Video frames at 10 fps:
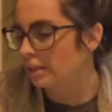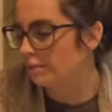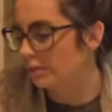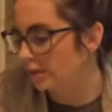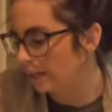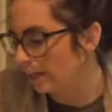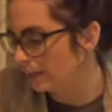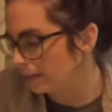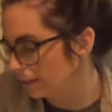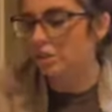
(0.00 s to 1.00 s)
different
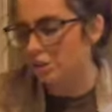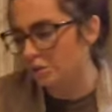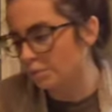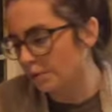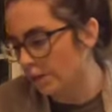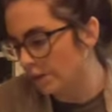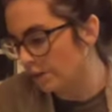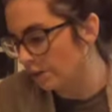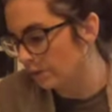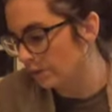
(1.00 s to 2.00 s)
things. This is just a really
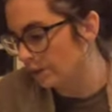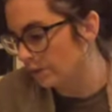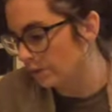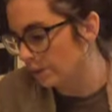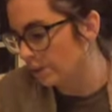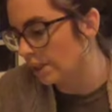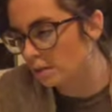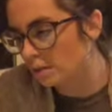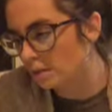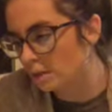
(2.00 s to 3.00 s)
good resource. So
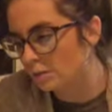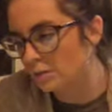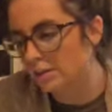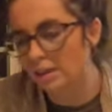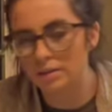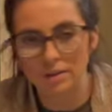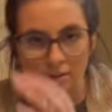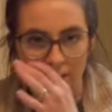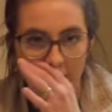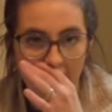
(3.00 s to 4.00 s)
this was
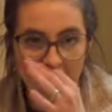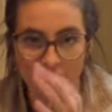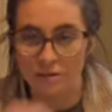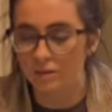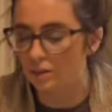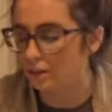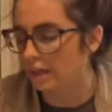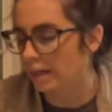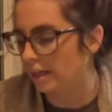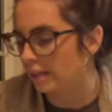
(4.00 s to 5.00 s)
something that I used to
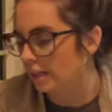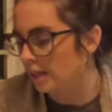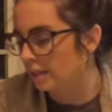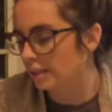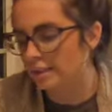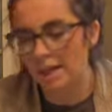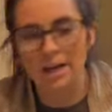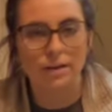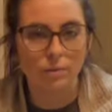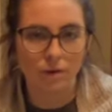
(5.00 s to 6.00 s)
kind of
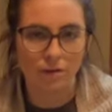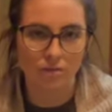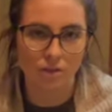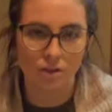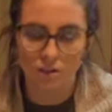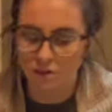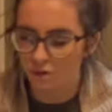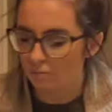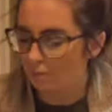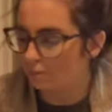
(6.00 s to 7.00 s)
decide what I'm going
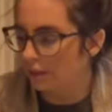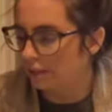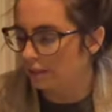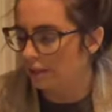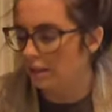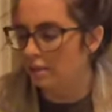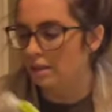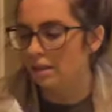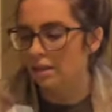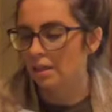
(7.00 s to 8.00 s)
to be planting.
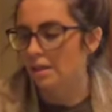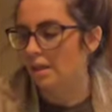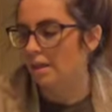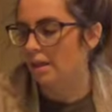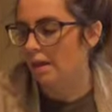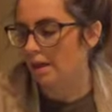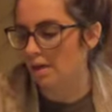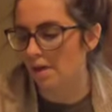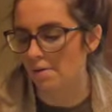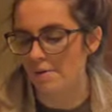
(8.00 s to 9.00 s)

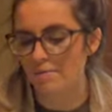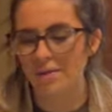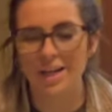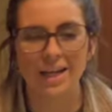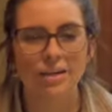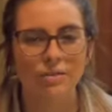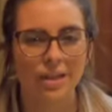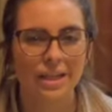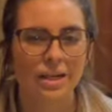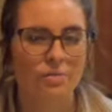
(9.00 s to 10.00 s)
I feel like I didn't
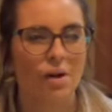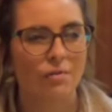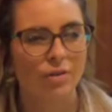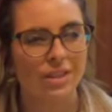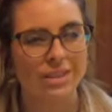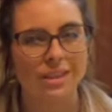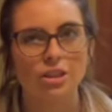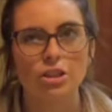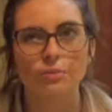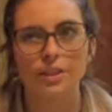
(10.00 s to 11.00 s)
really need to reference
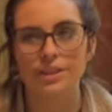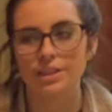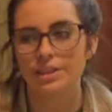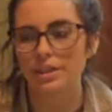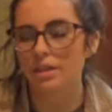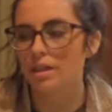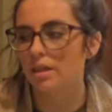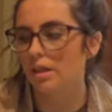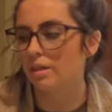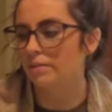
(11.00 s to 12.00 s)
it too much this year,
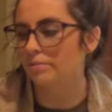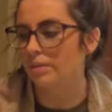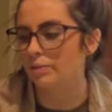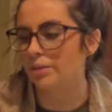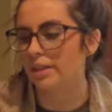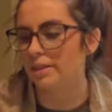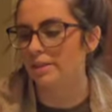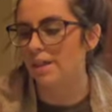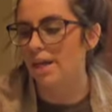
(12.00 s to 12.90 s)
just because